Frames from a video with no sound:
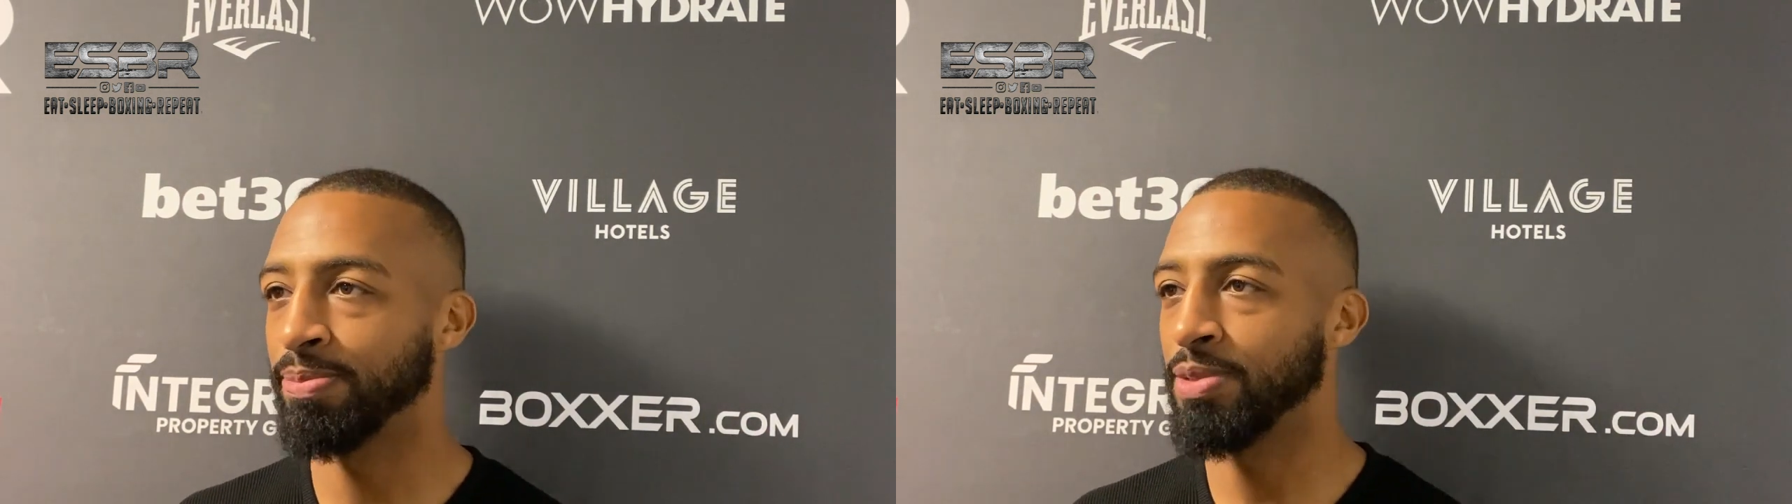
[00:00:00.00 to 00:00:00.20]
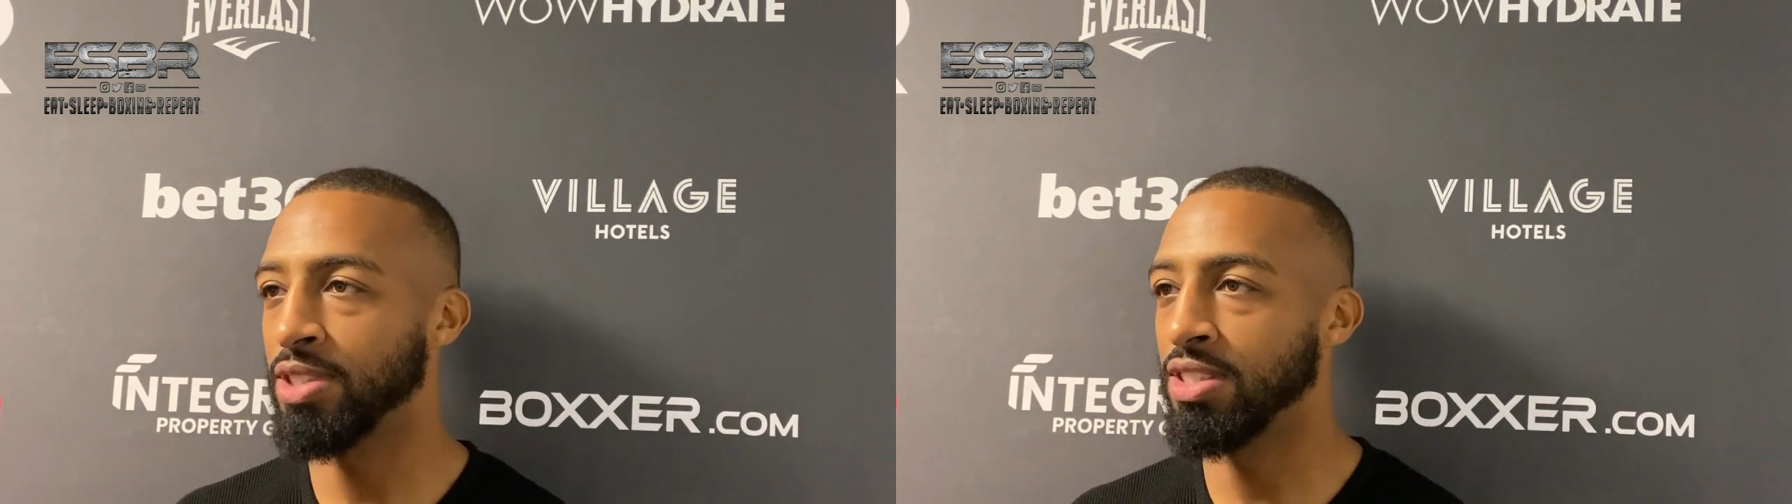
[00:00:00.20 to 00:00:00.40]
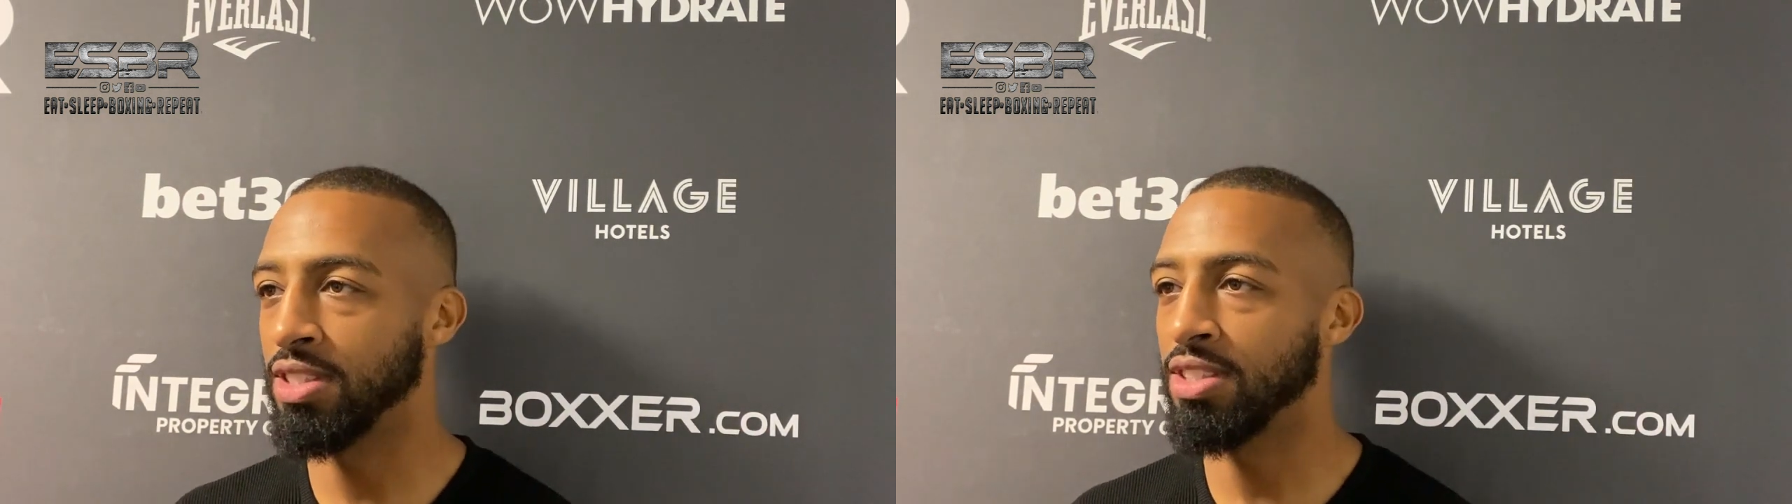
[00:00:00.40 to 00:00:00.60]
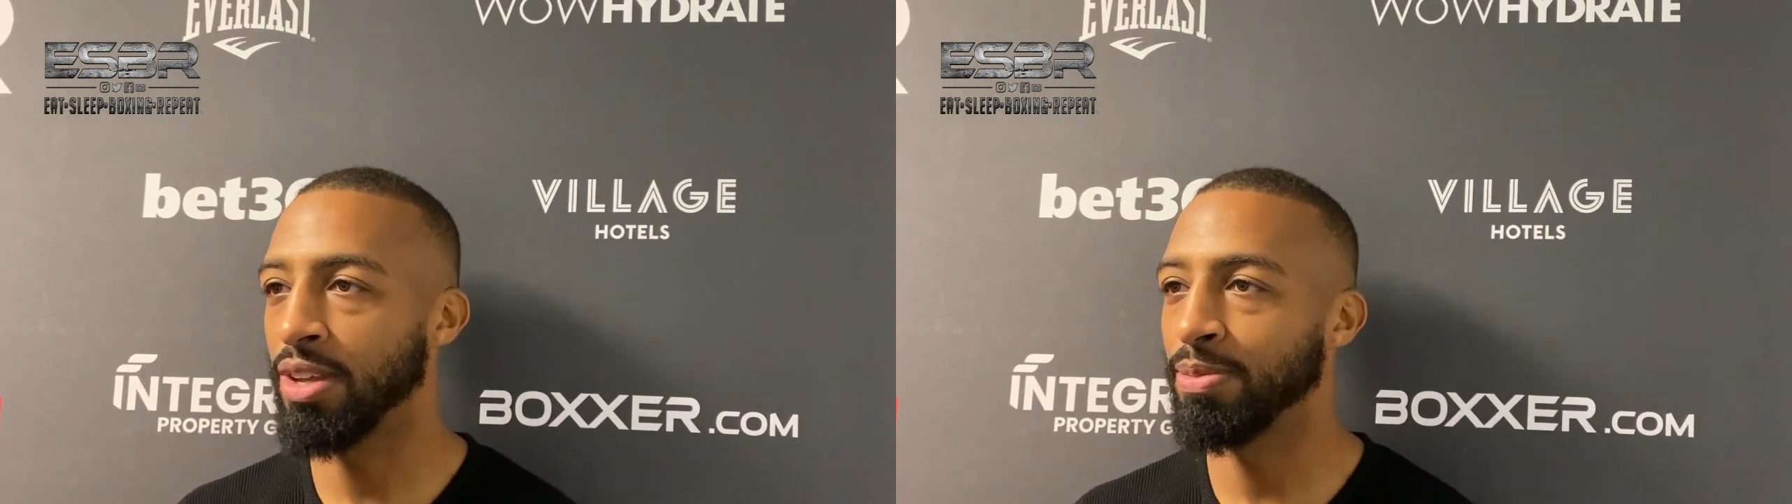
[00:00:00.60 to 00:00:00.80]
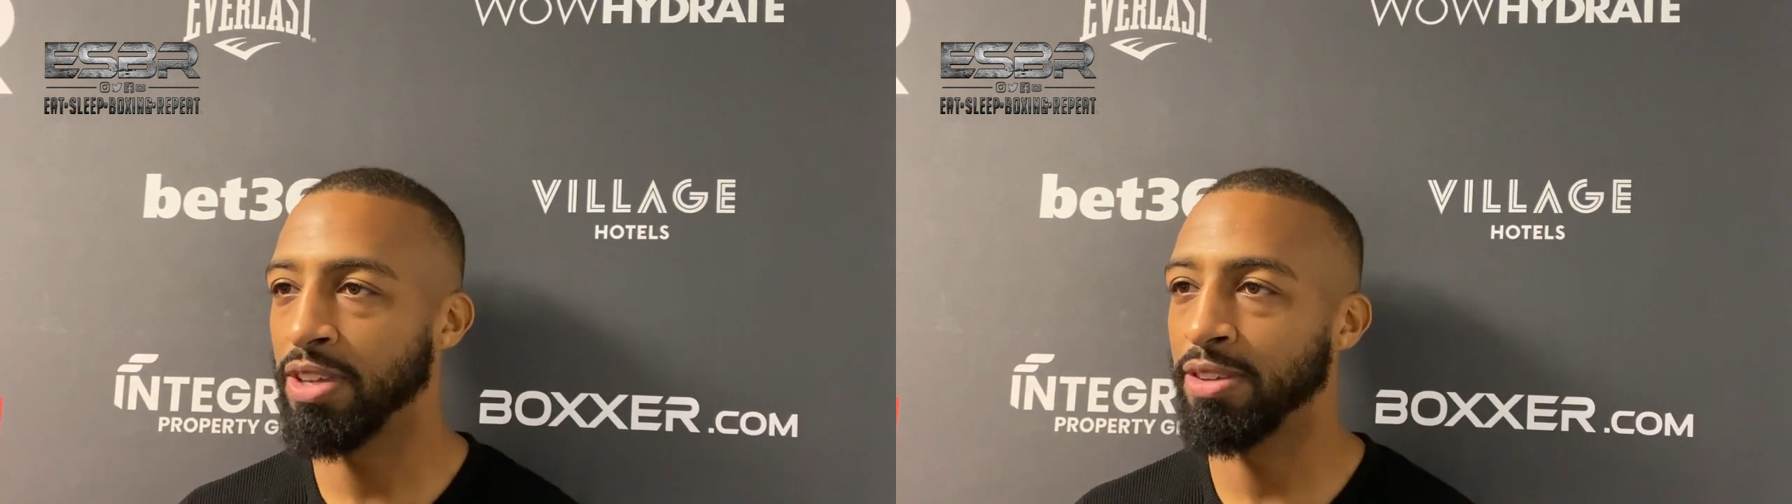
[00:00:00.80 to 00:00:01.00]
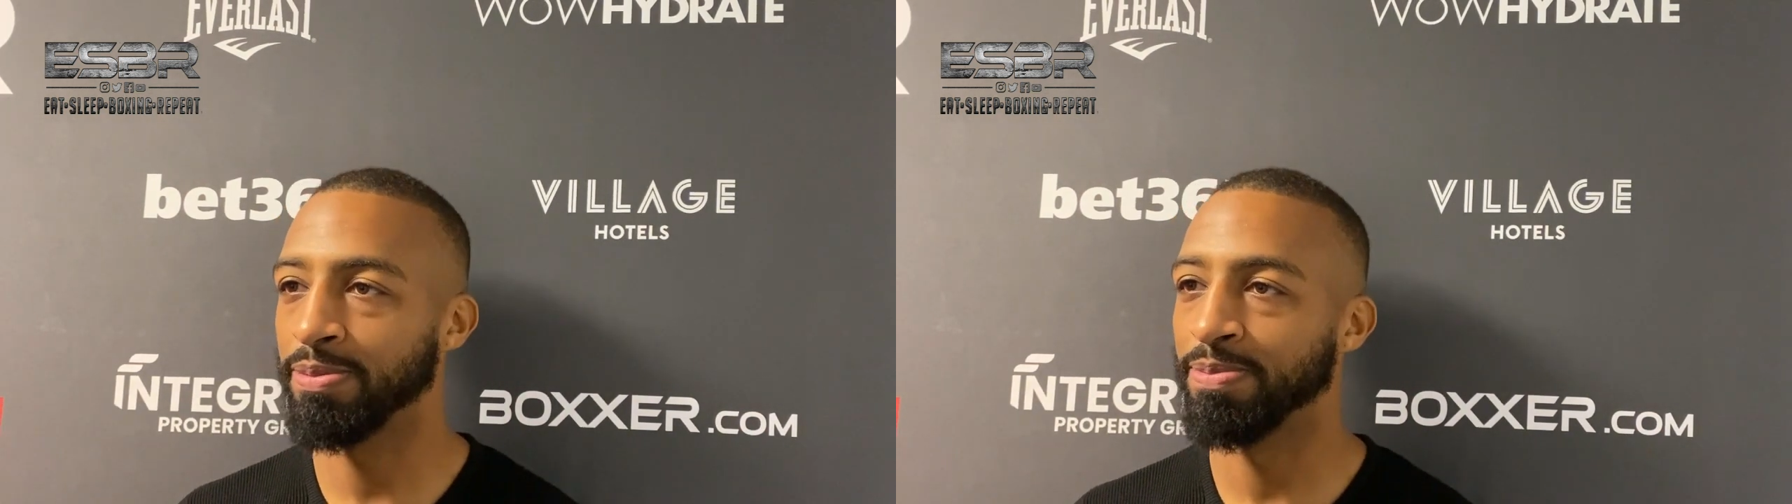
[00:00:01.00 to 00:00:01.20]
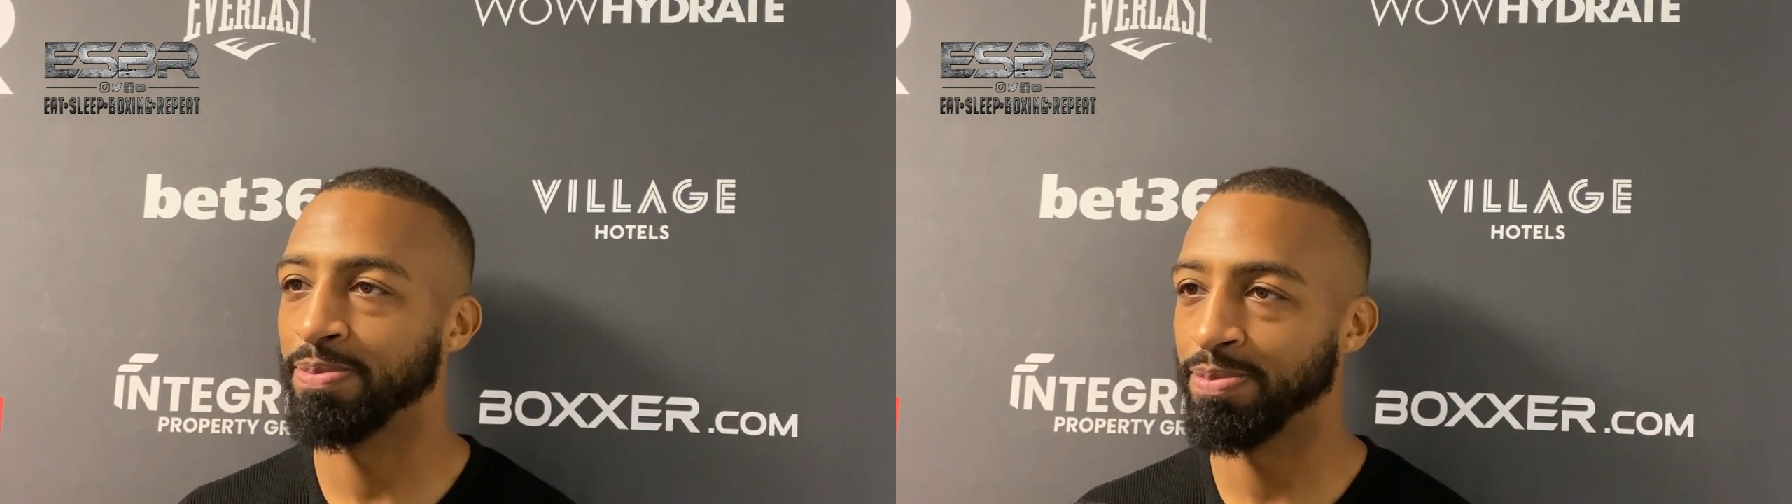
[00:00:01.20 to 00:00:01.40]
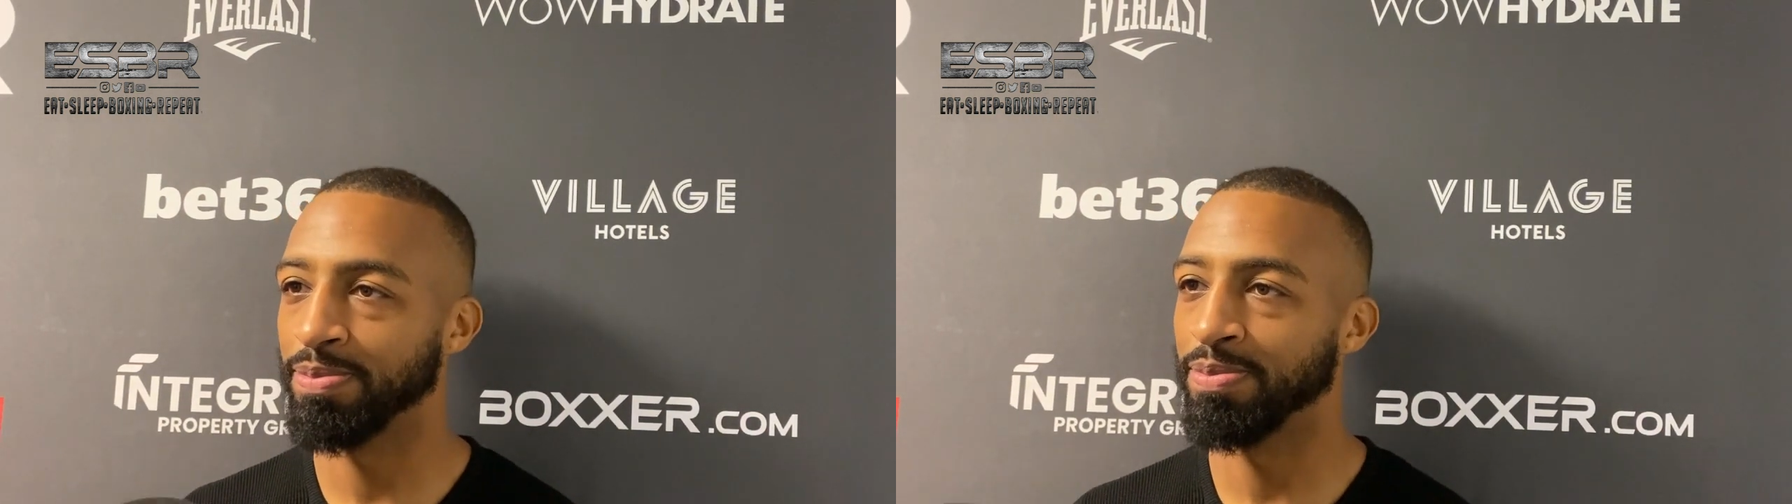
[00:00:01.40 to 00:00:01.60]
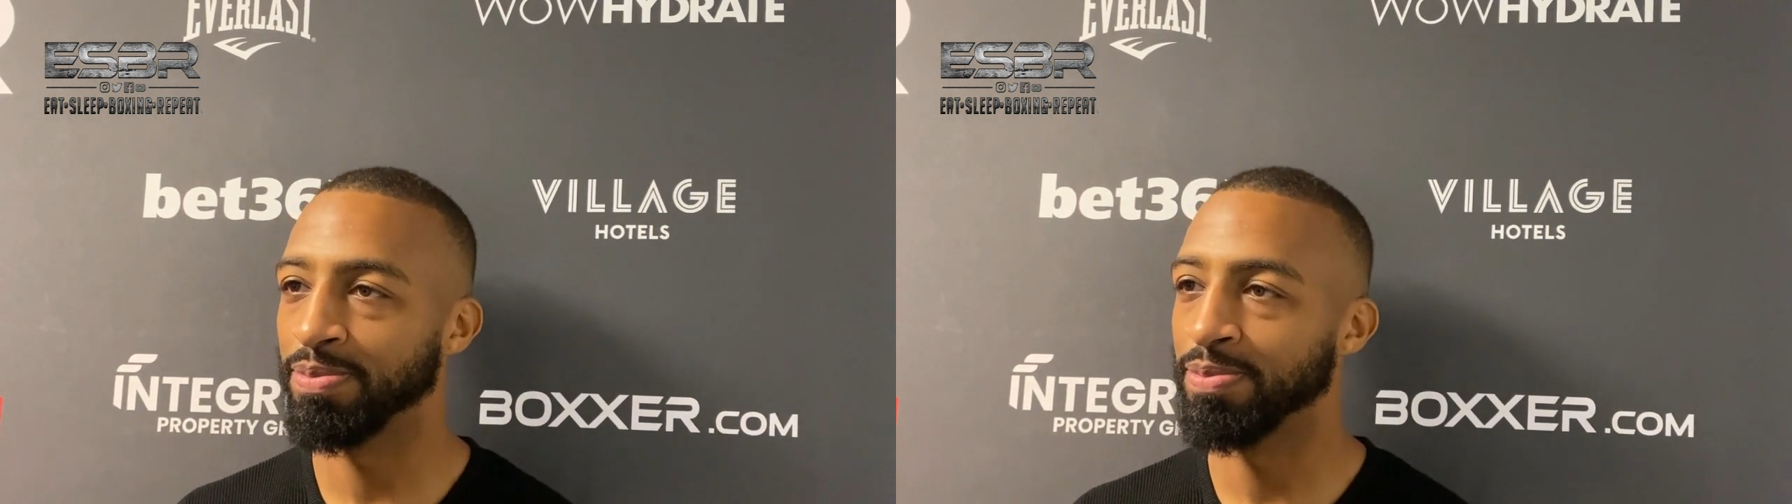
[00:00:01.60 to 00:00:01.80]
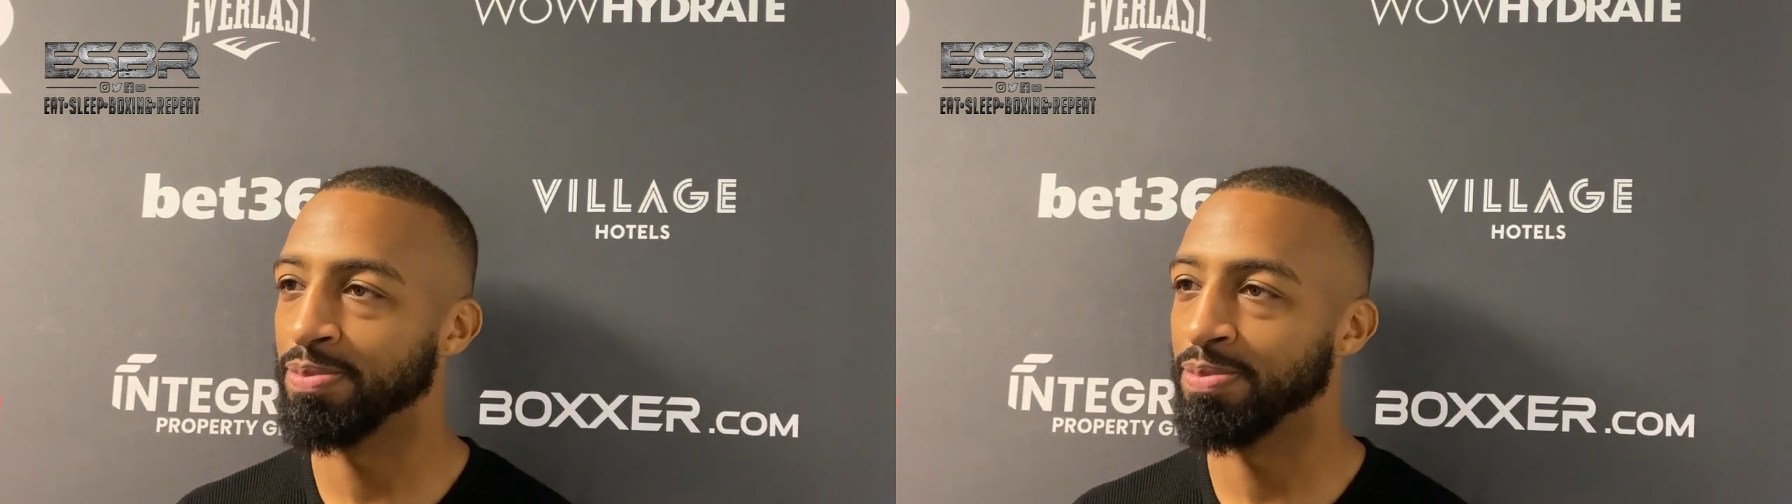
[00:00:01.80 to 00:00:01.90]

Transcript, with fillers: This is his time. Yeah brilliant.